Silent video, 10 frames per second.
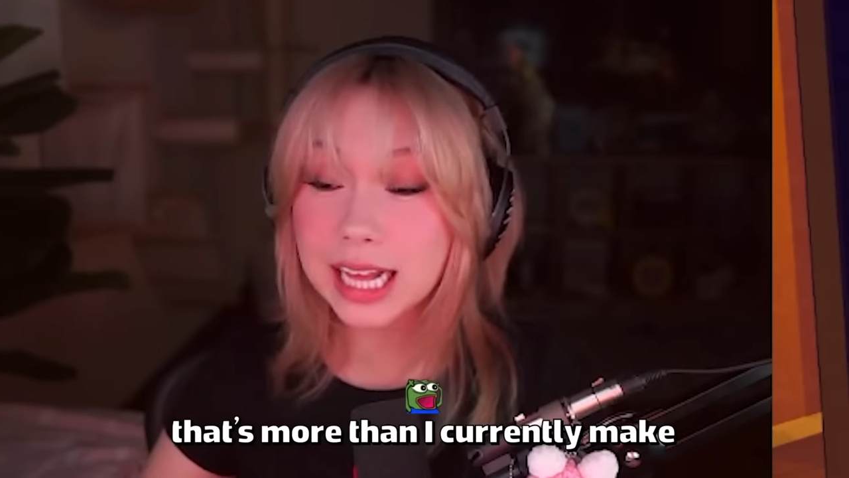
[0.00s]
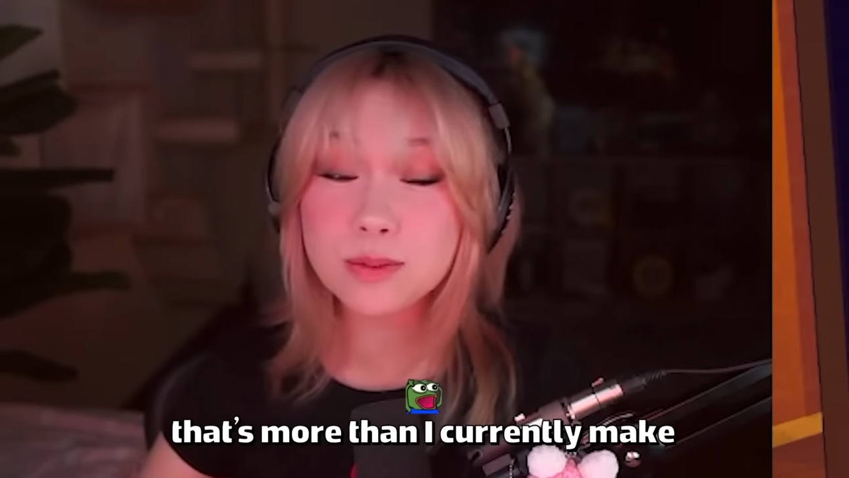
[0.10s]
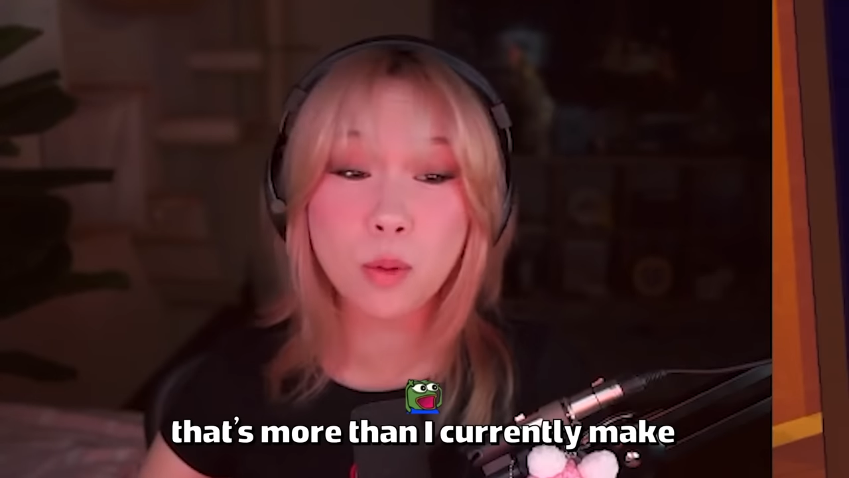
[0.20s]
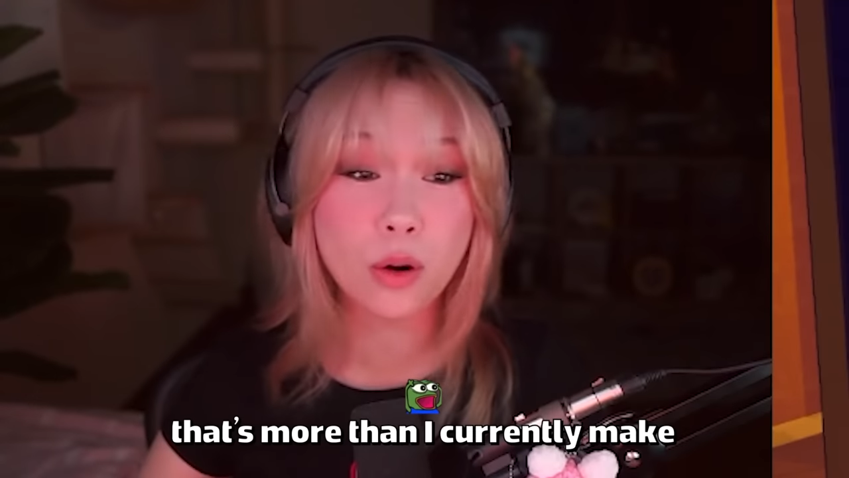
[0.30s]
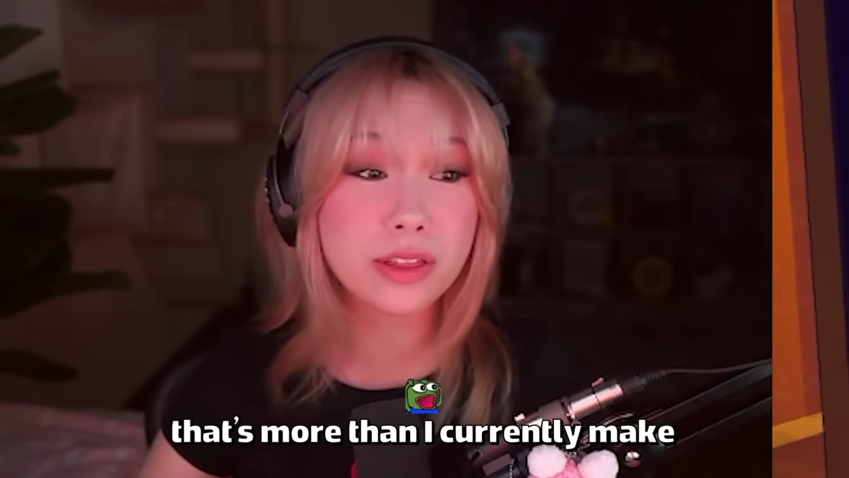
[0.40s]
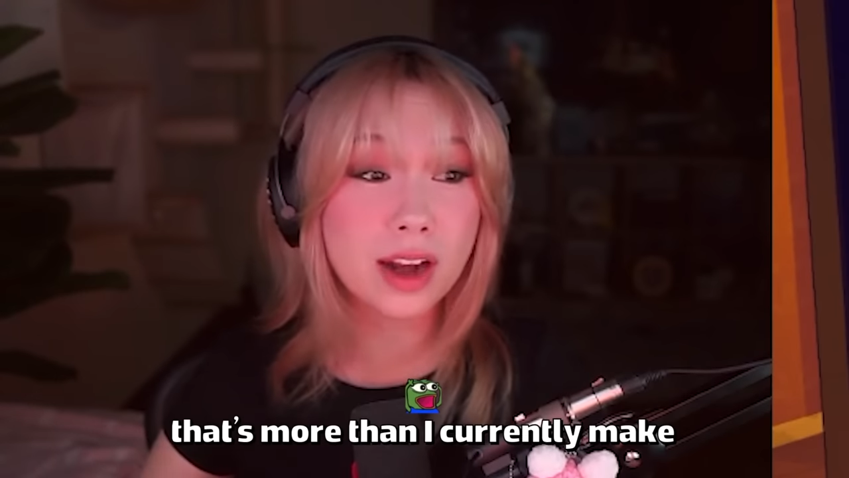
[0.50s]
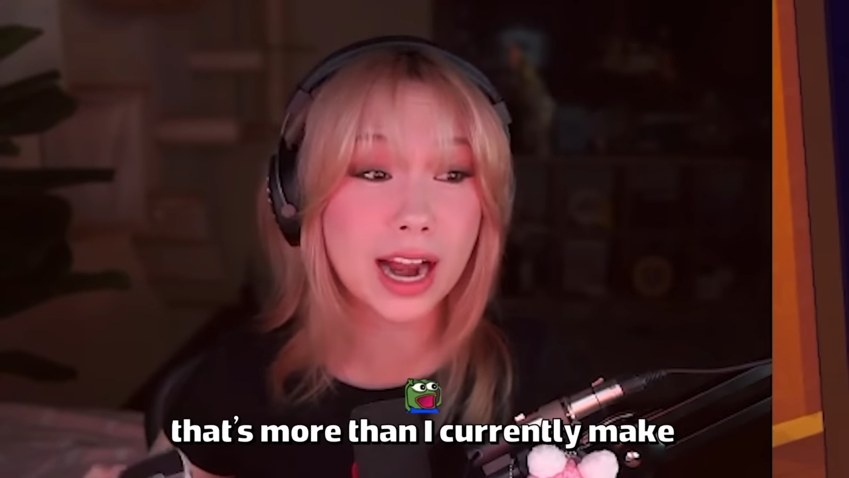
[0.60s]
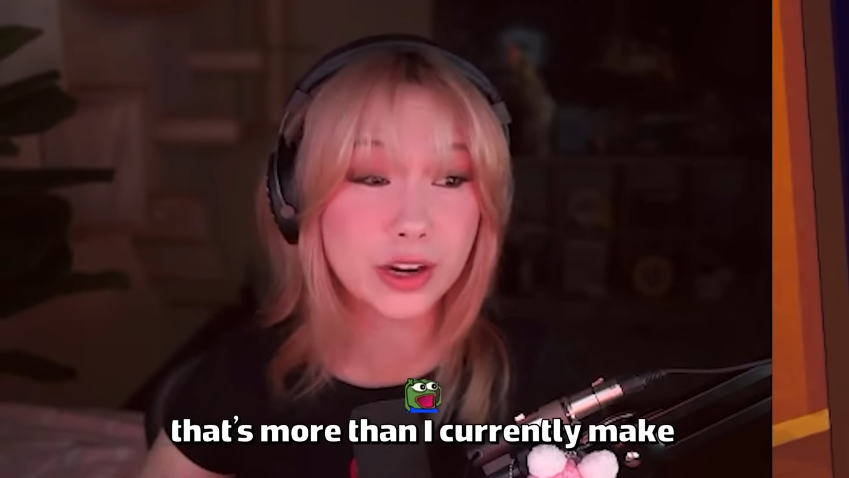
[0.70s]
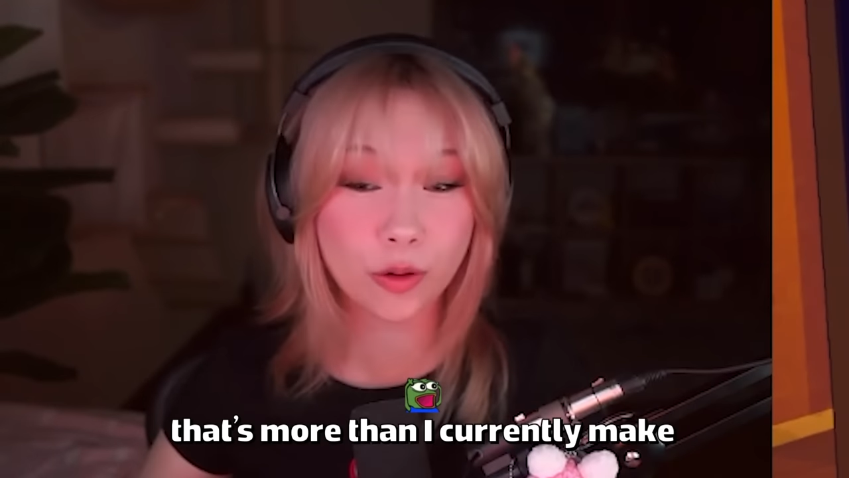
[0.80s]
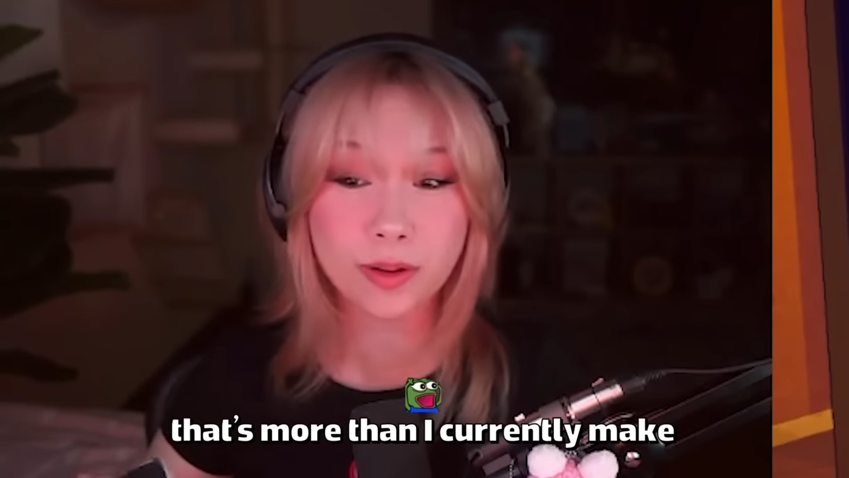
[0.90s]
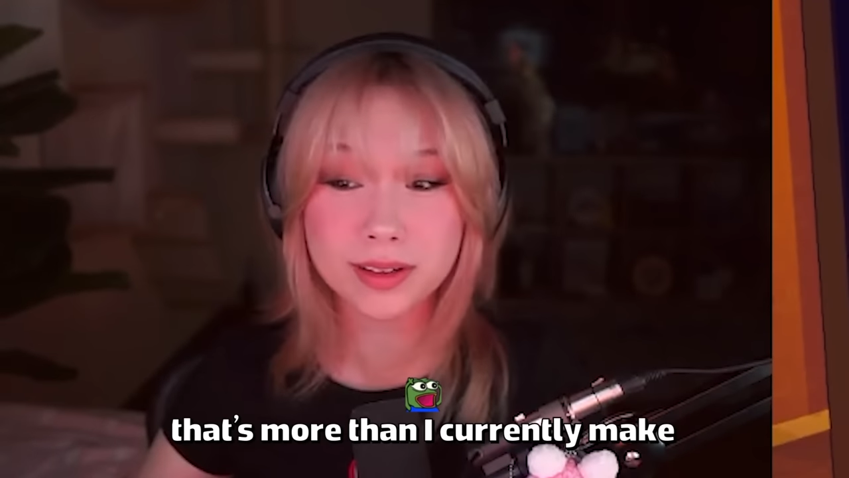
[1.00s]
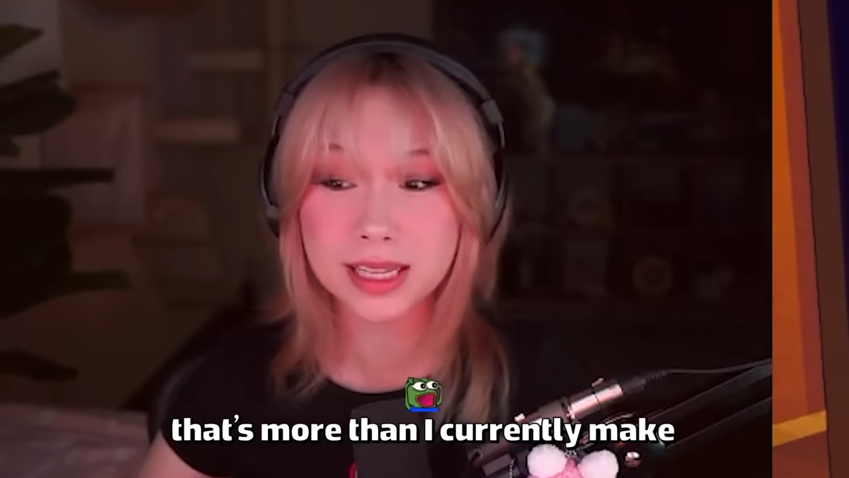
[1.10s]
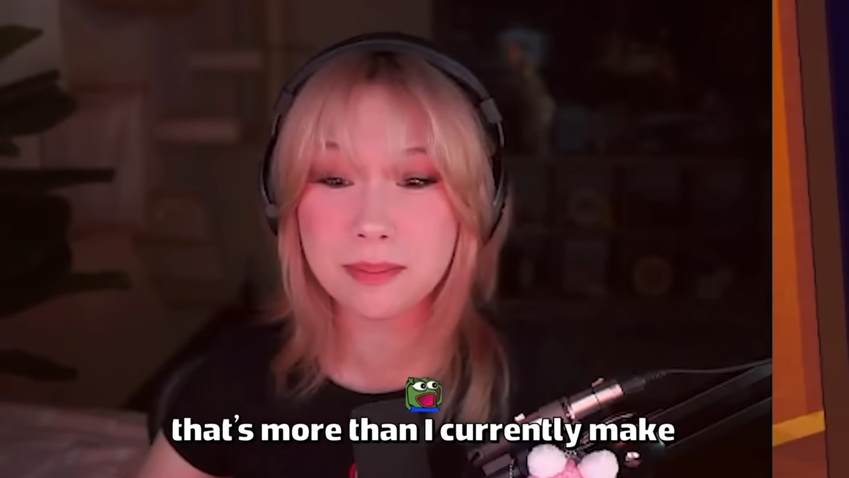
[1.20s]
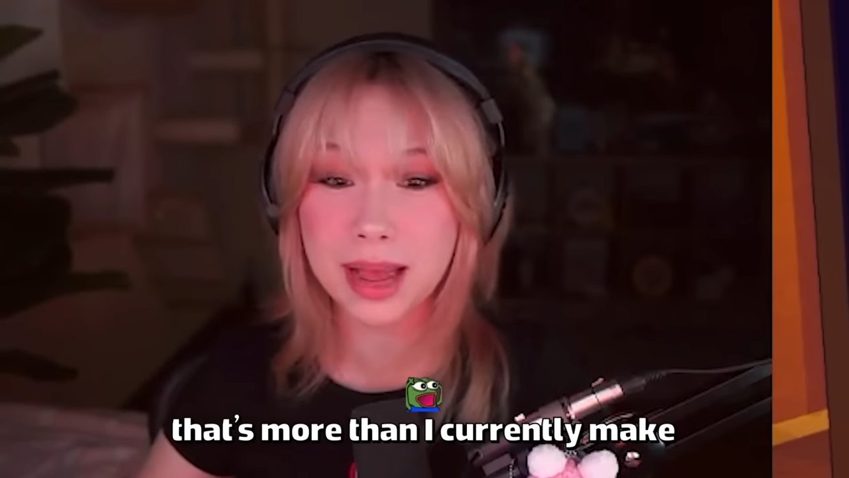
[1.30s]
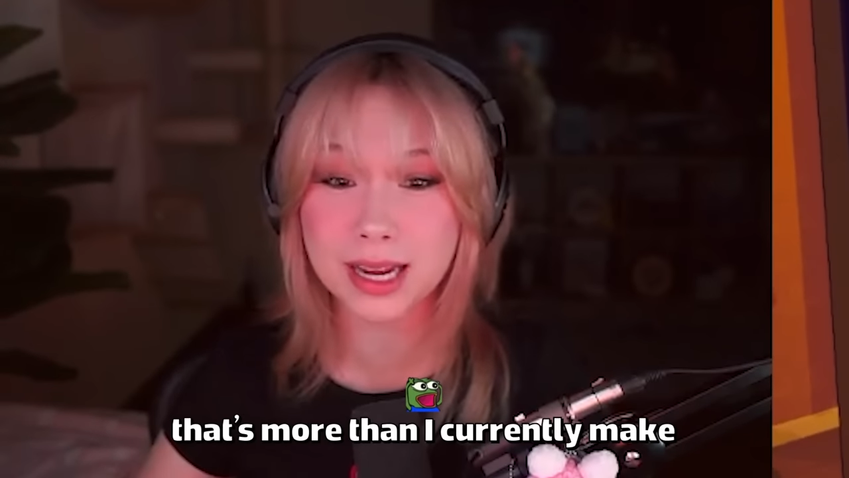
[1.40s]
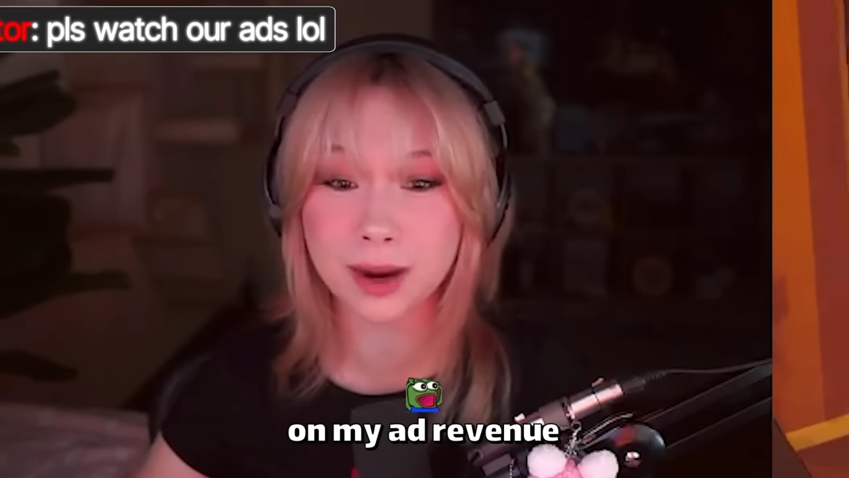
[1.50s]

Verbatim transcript: That's more than I currently make